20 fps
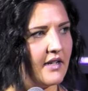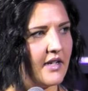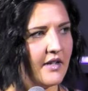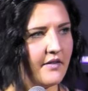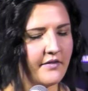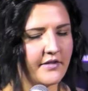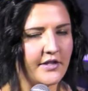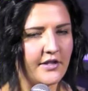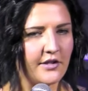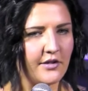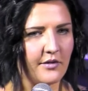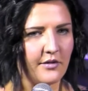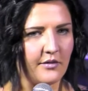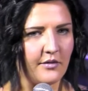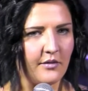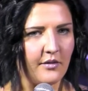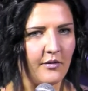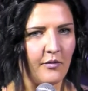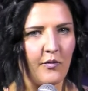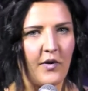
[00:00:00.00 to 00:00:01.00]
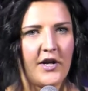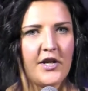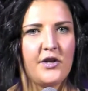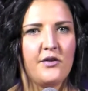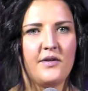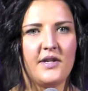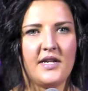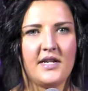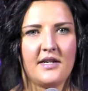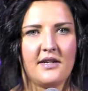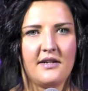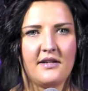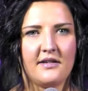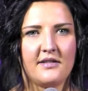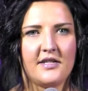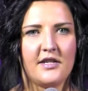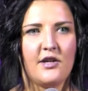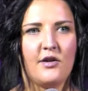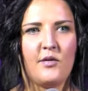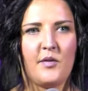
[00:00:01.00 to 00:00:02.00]
gives you what you need
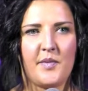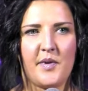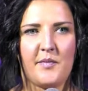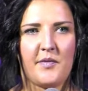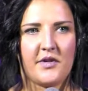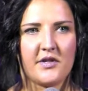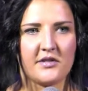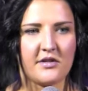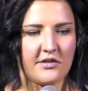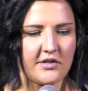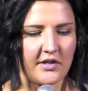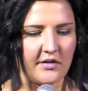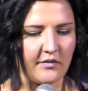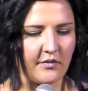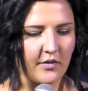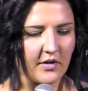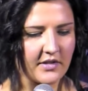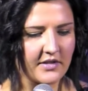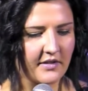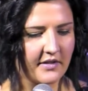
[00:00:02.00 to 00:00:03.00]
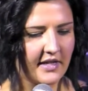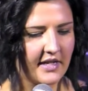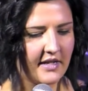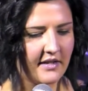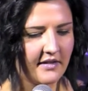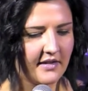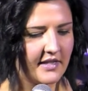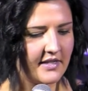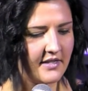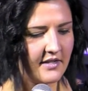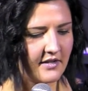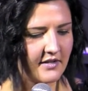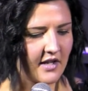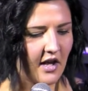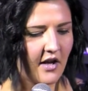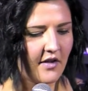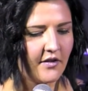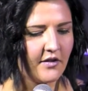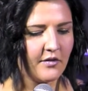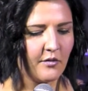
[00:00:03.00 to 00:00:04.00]
to know what people are searching for. So this is
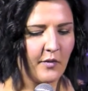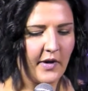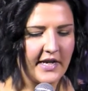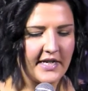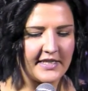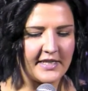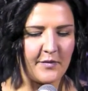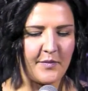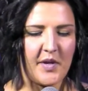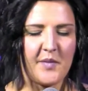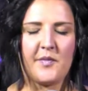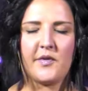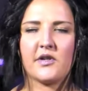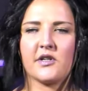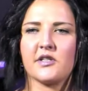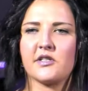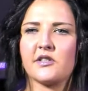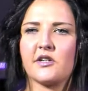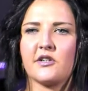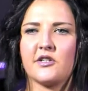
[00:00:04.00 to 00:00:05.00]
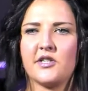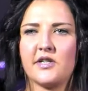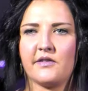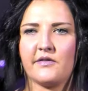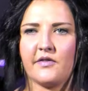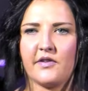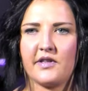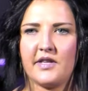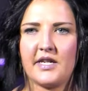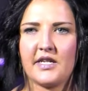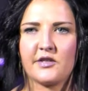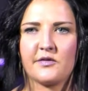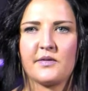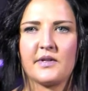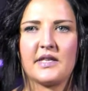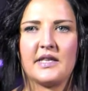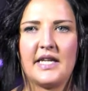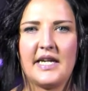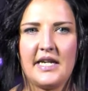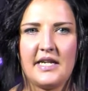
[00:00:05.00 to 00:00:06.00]
other ways that people are searching for things
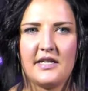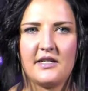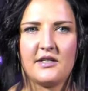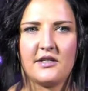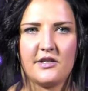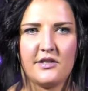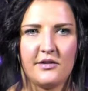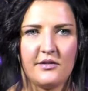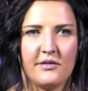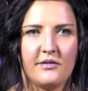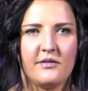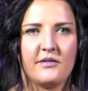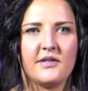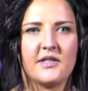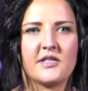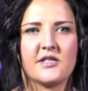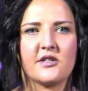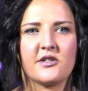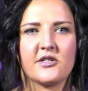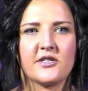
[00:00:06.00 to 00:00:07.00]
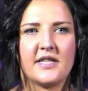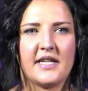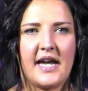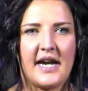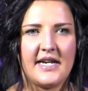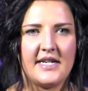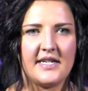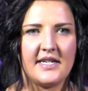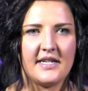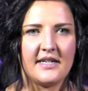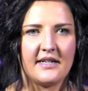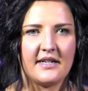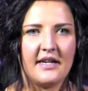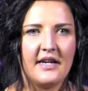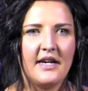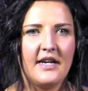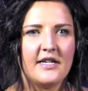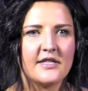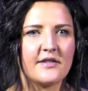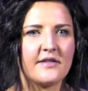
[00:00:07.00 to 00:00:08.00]
related to the search that I did.
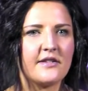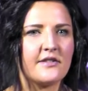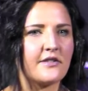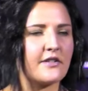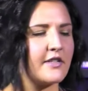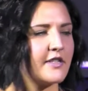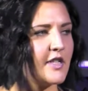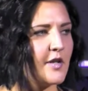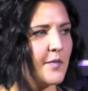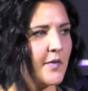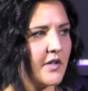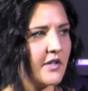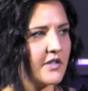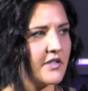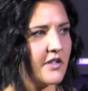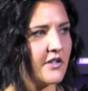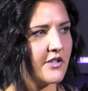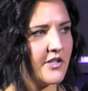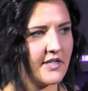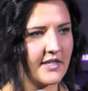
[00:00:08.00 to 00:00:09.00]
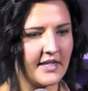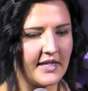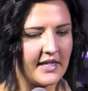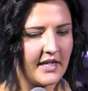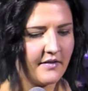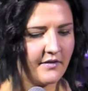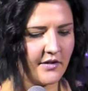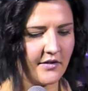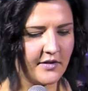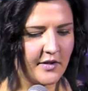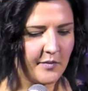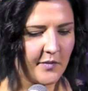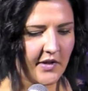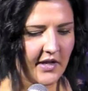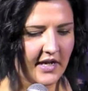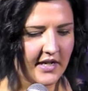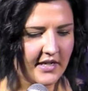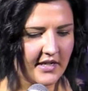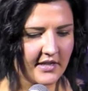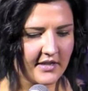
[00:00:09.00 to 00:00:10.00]
So these are similar searches, and it gives you some good
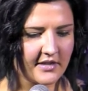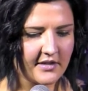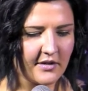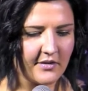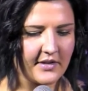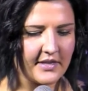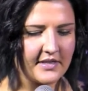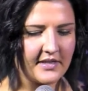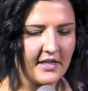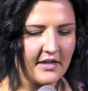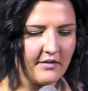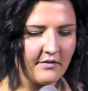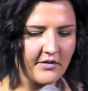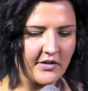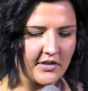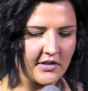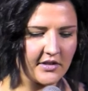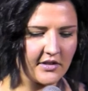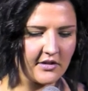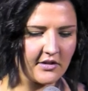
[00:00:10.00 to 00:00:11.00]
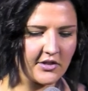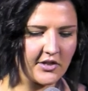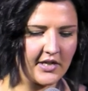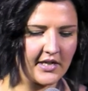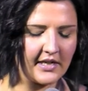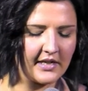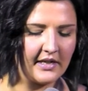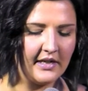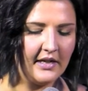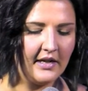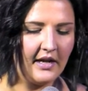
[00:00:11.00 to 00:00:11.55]
ideas. So instead of just searching